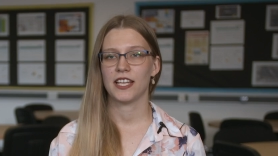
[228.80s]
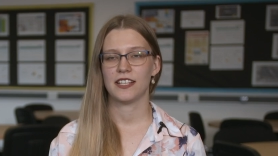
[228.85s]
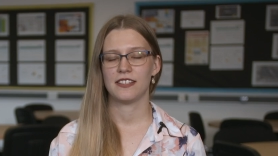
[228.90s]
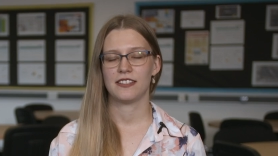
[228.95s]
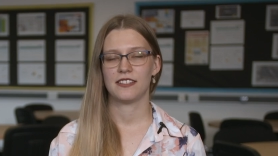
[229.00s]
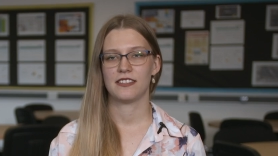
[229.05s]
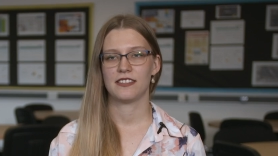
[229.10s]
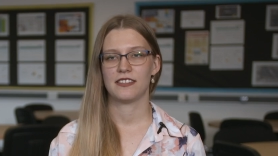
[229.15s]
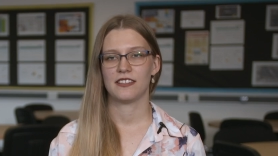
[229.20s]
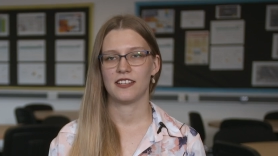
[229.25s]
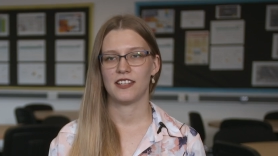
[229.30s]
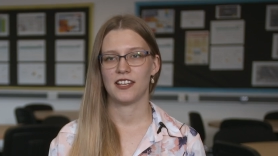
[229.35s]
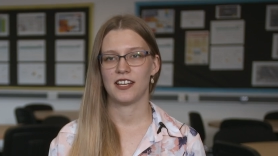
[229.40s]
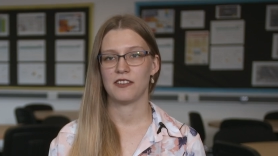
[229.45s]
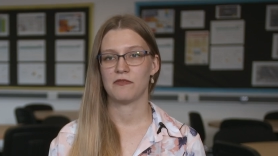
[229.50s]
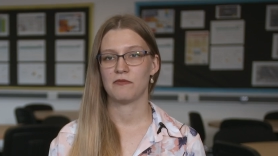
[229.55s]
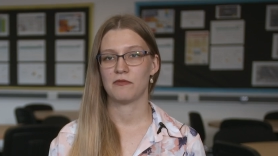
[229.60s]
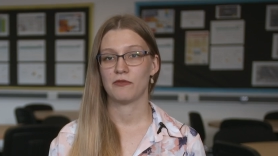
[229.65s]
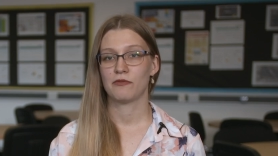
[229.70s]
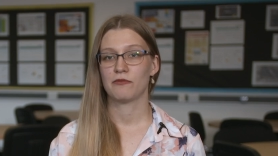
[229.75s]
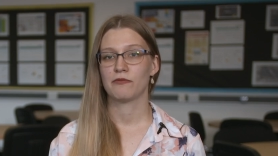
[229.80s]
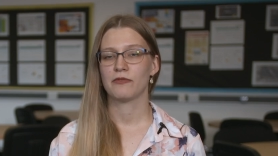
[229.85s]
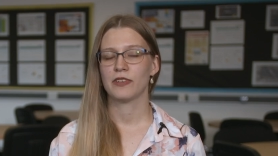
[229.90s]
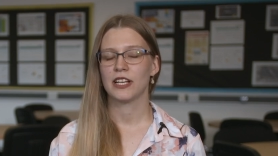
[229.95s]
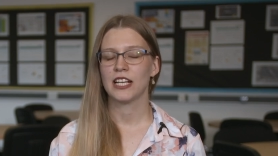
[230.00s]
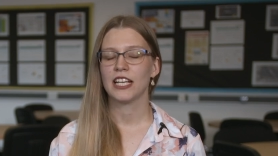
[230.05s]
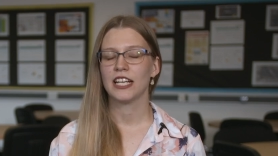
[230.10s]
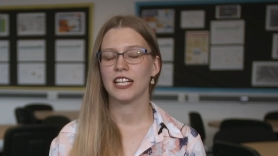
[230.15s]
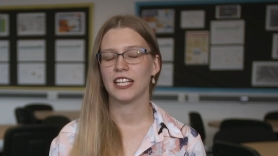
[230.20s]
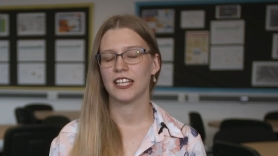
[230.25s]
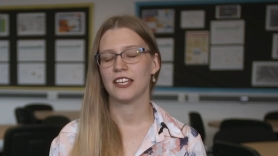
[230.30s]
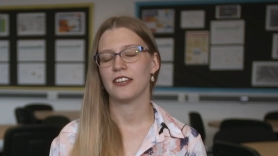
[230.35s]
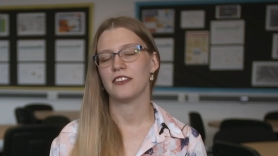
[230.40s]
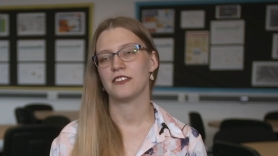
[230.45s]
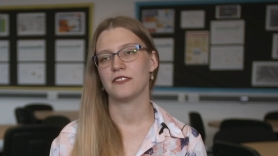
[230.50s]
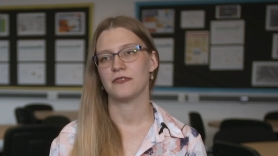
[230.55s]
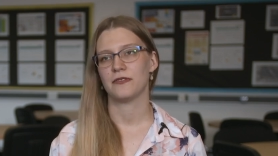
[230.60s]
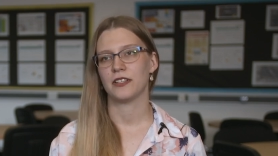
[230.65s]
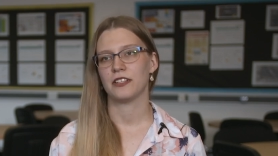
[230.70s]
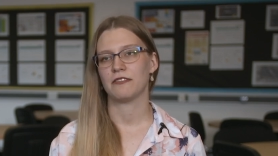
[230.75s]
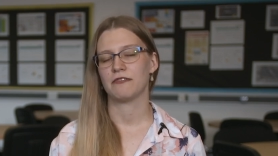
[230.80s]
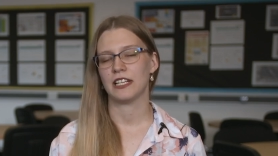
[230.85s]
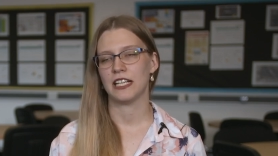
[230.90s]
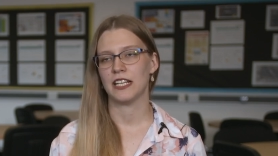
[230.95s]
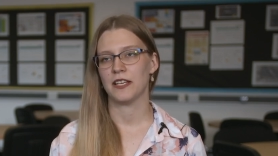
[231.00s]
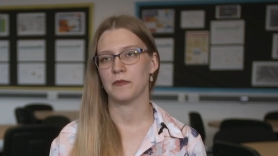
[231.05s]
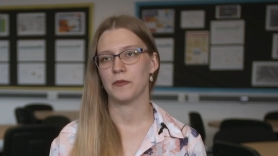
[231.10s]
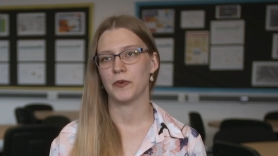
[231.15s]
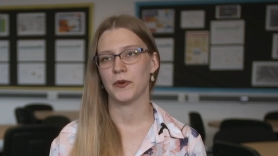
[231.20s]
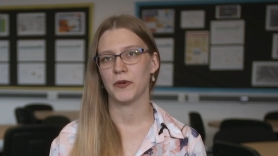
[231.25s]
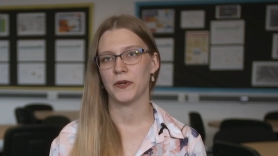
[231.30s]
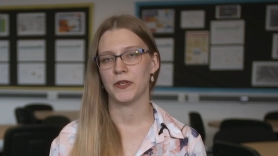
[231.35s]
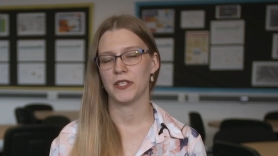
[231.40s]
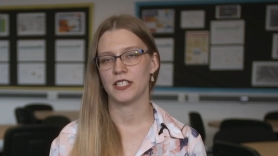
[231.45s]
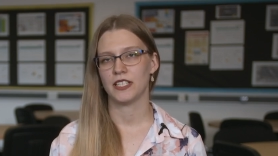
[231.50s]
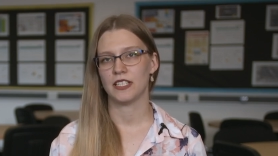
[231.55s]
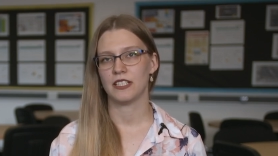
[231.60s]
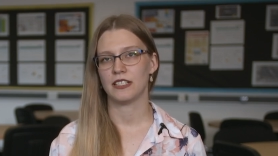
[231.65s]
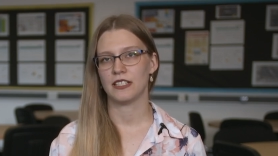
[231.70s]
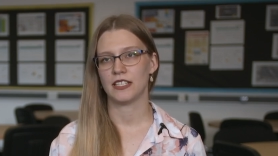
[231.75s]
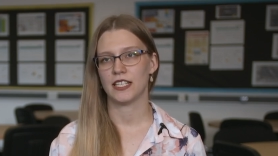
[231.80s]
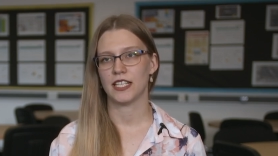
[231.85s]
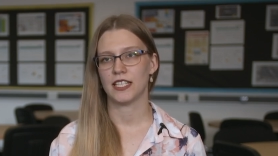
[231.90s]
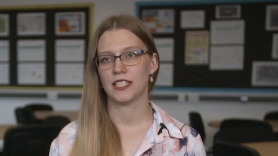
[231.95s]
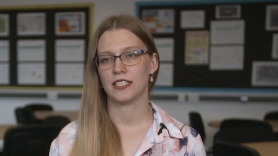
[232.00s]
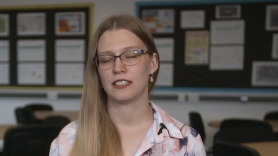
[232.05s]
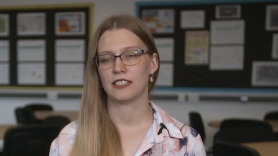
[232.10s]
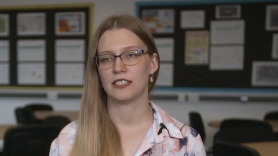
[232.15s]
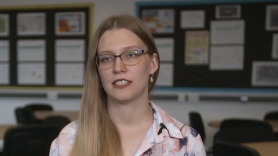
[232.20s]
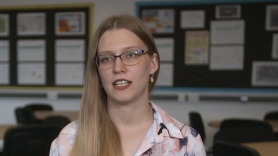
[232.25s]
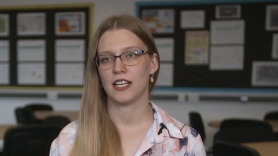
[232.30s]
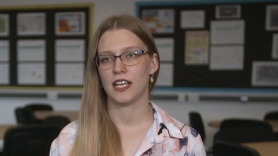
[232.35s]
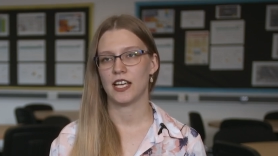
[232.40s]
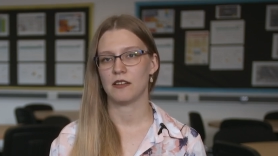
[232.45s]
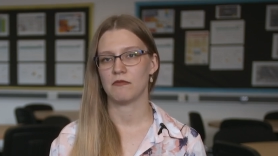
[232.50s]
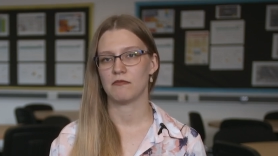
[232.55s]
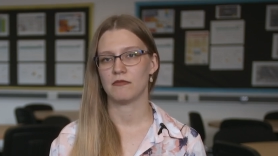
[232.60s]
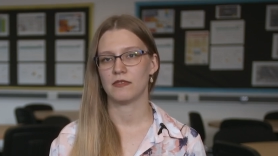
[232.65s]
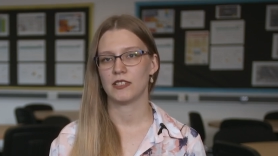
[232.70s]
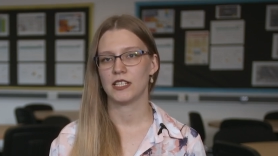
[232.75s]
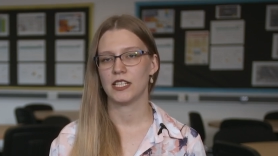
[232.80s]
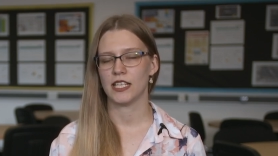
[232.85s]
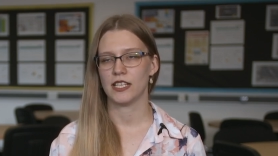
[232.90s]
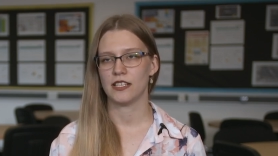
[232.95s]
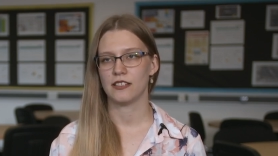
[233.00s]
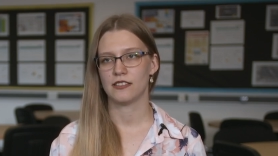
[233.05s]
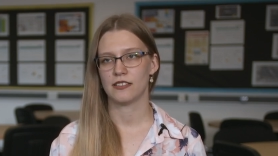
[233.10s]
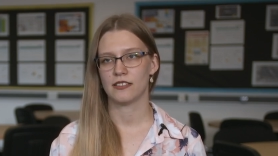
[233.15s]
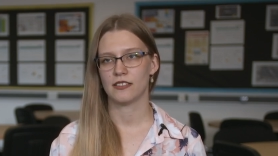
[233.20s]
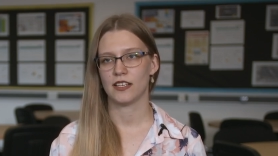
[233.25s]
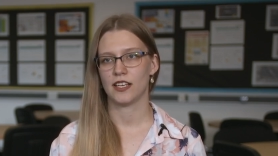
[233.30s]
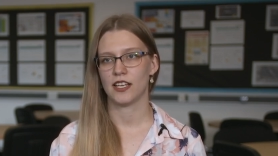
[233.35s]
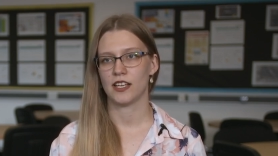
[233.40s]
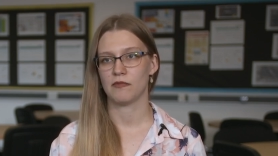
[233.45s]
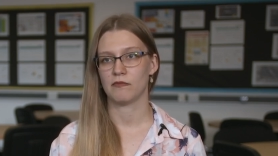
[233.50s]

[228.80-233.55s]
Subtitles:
it's really useful and really important that this